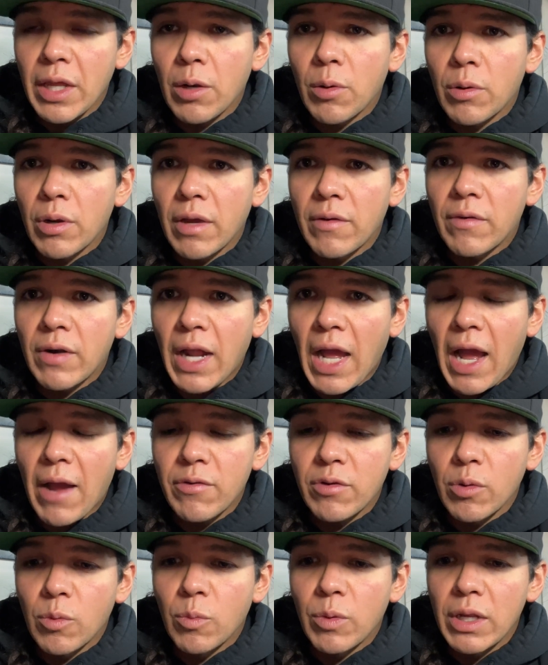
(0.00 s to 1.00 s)
don't ever have
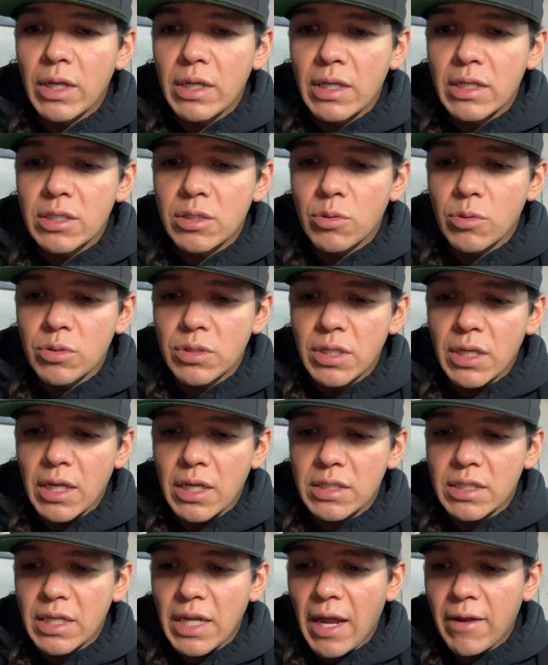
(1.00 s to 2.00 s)
to witness those
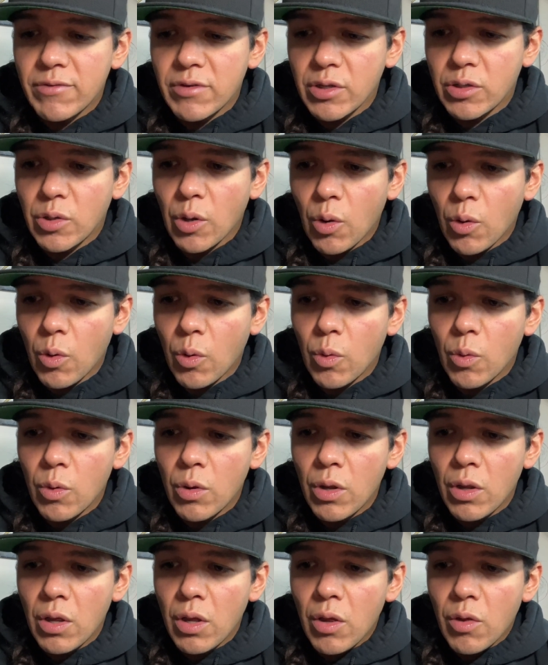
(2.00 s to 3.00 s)
things and have to go
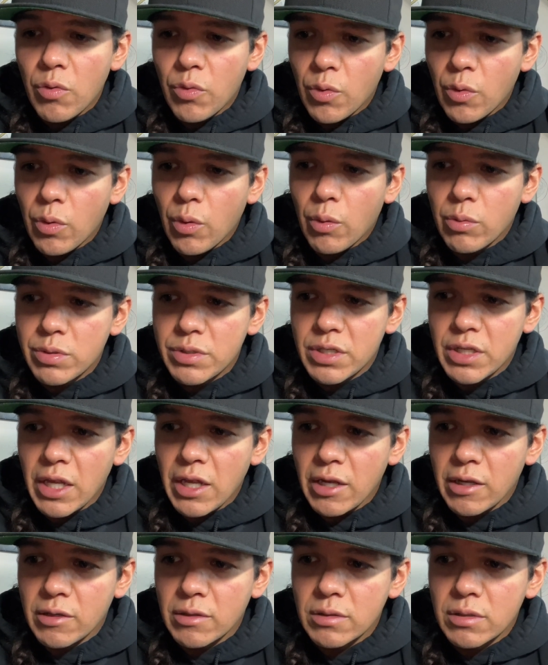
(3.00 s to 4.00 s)
through those
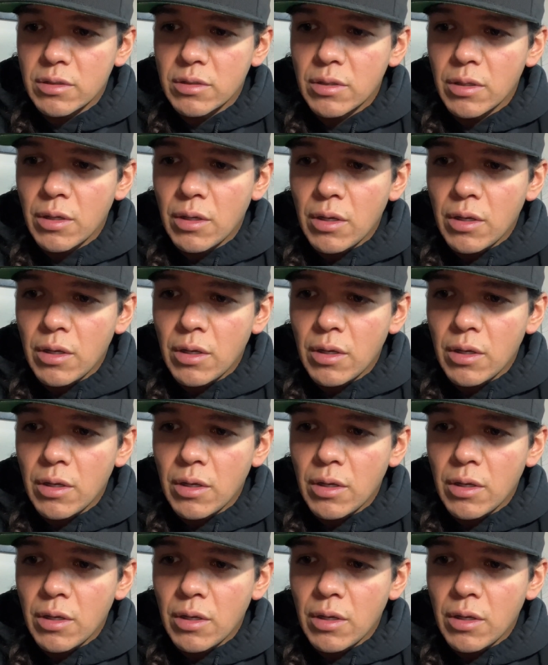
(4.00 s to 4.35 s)
things.